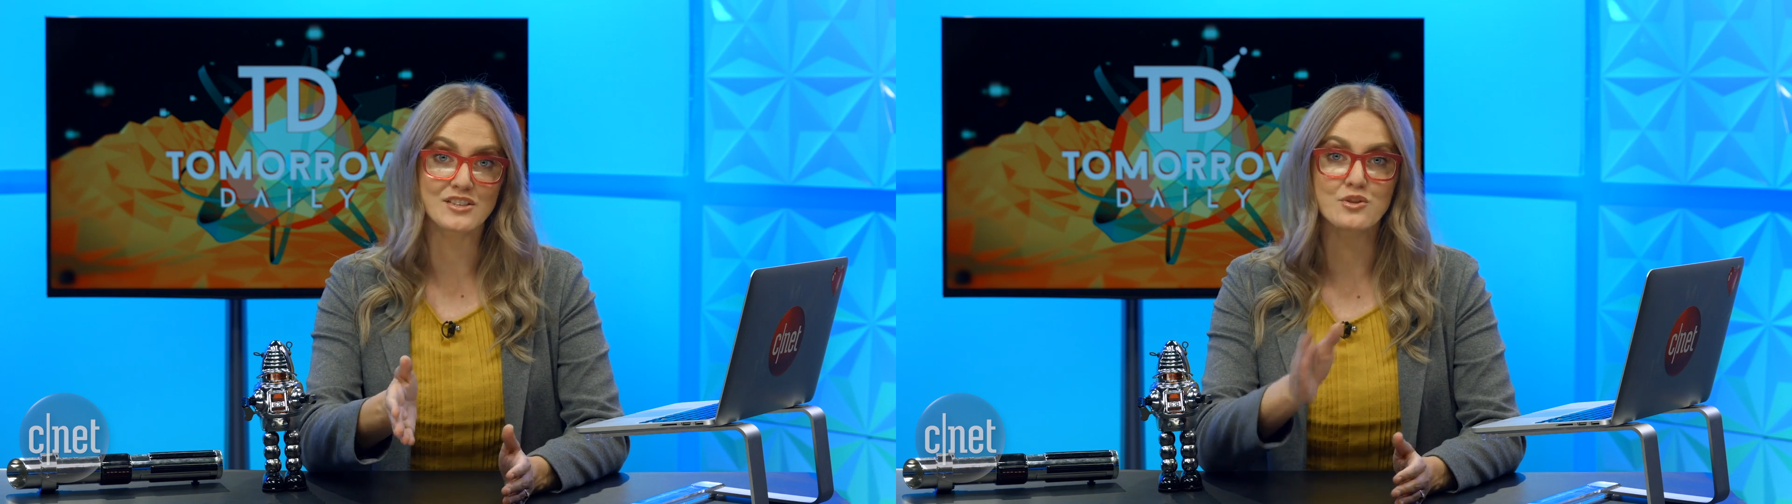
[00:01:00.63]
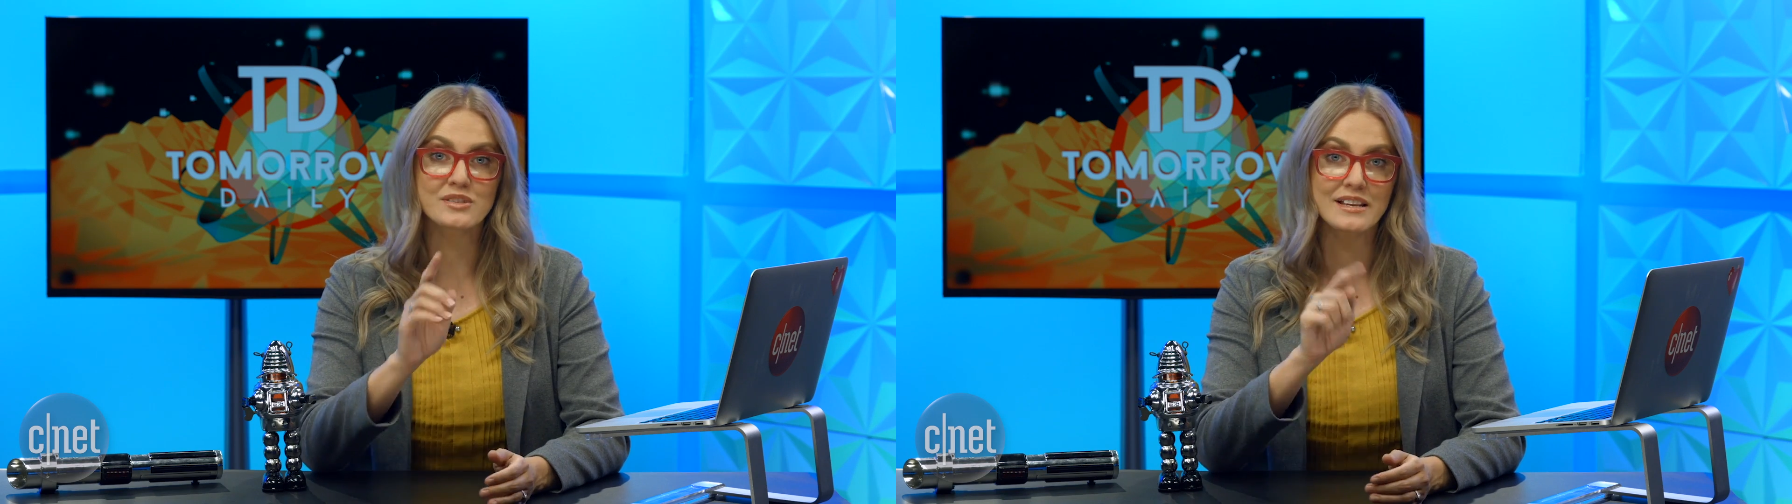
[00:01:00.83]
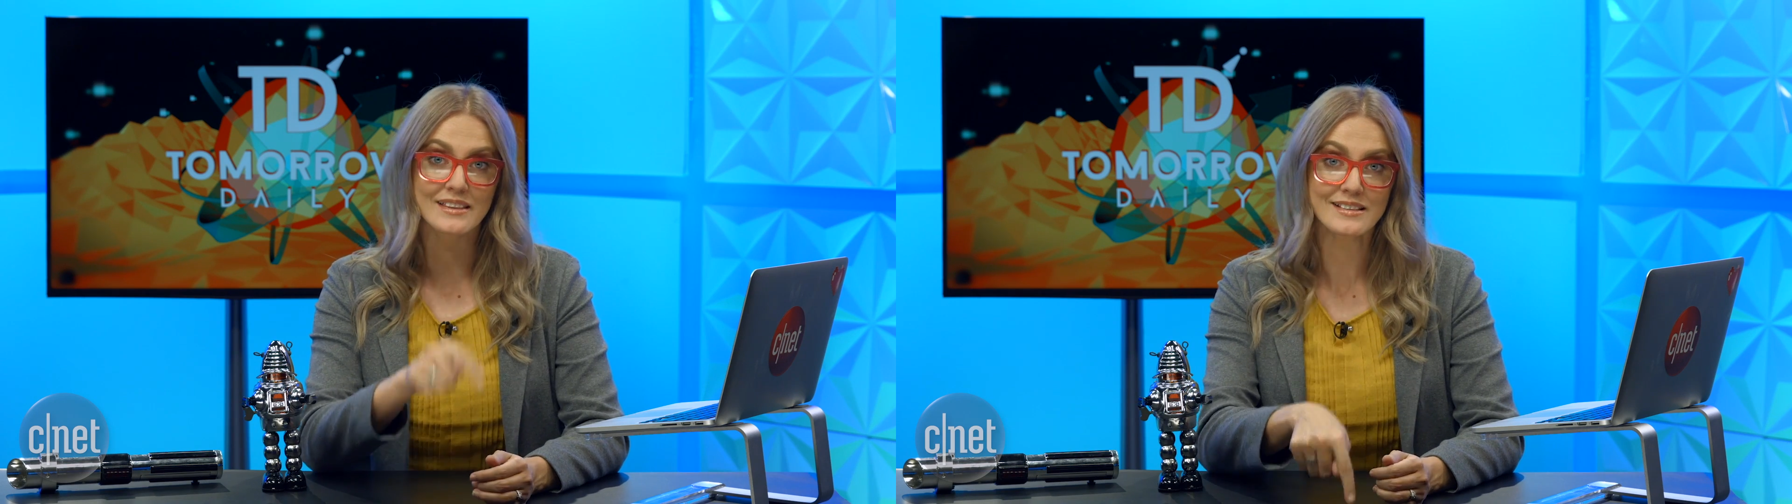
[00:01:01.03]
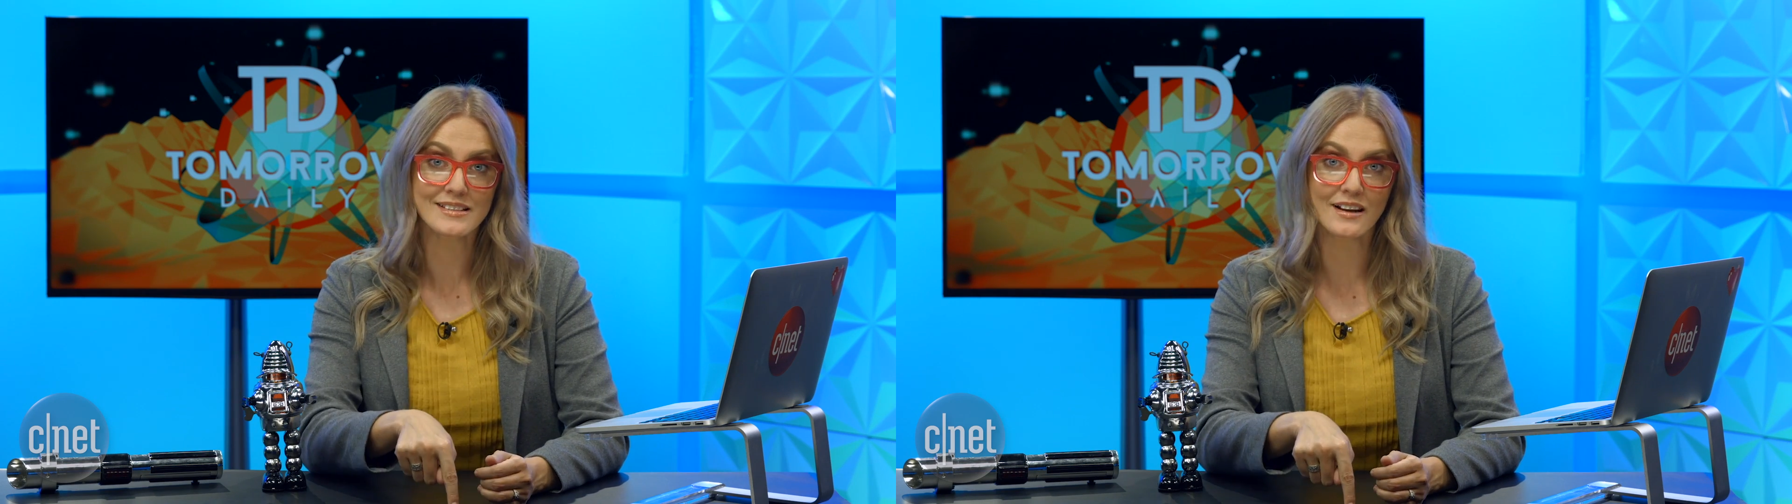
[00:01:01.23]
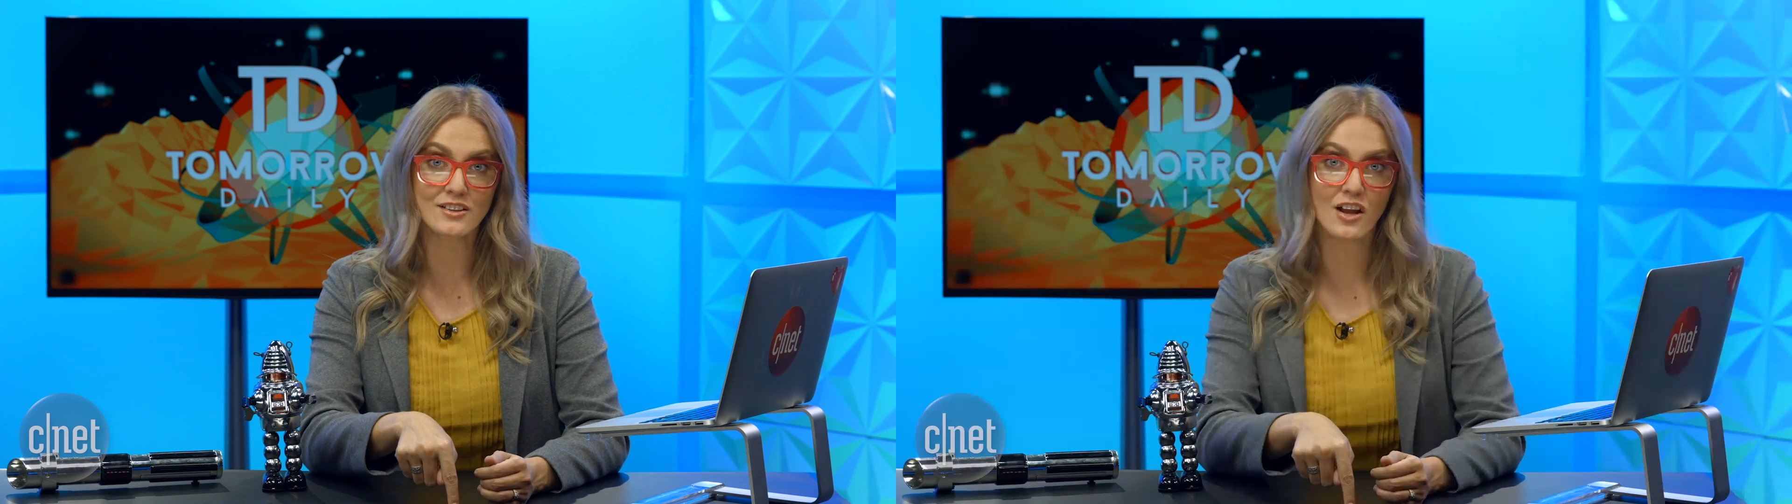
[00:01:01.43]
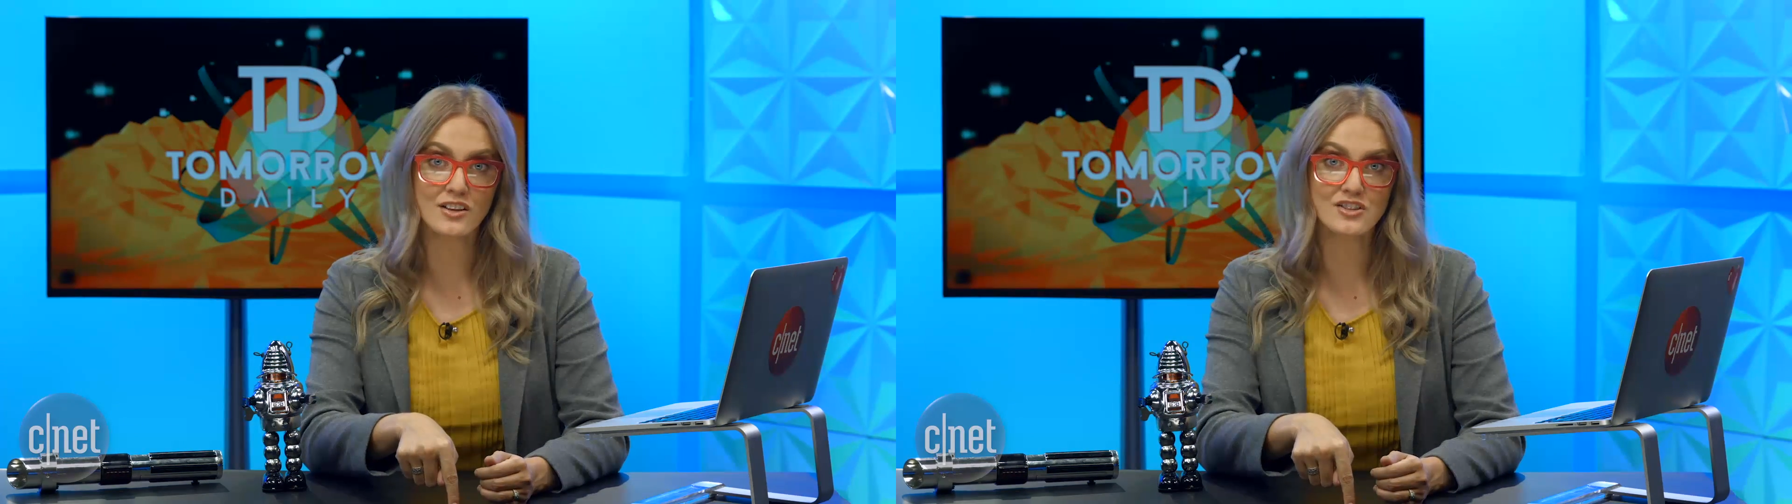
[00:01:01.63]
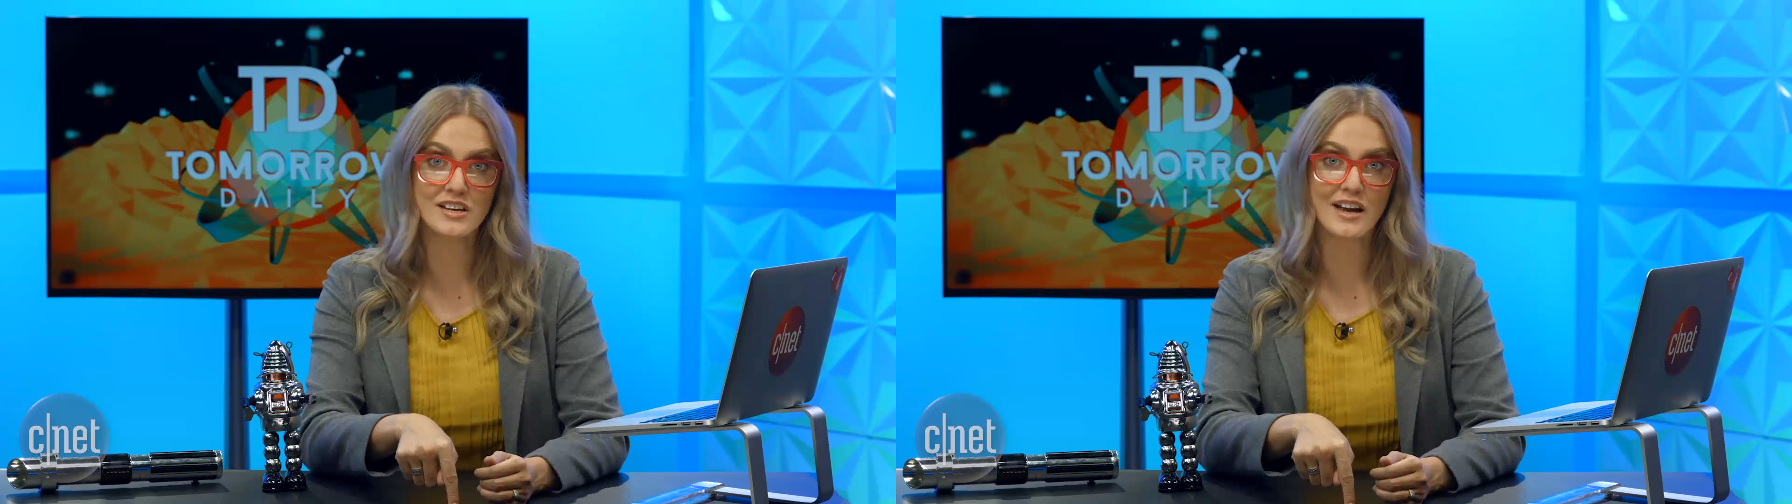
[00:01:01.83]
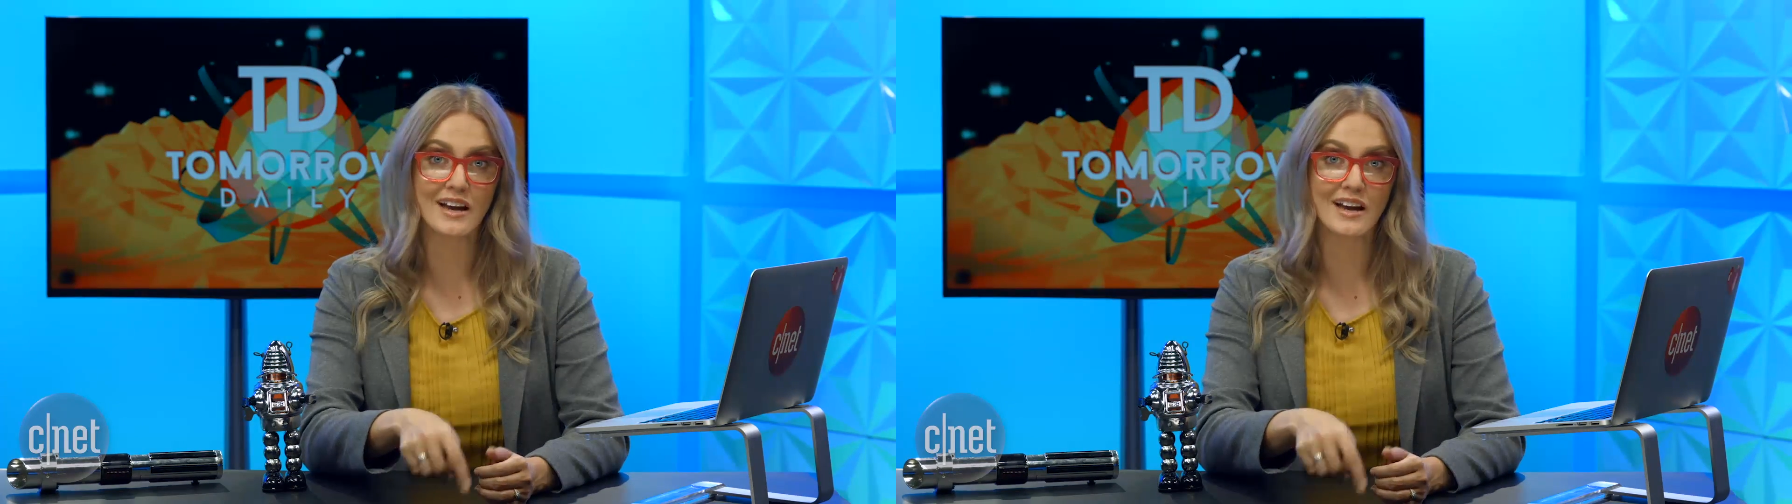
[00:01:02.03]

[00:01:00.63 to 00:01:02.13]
using this technology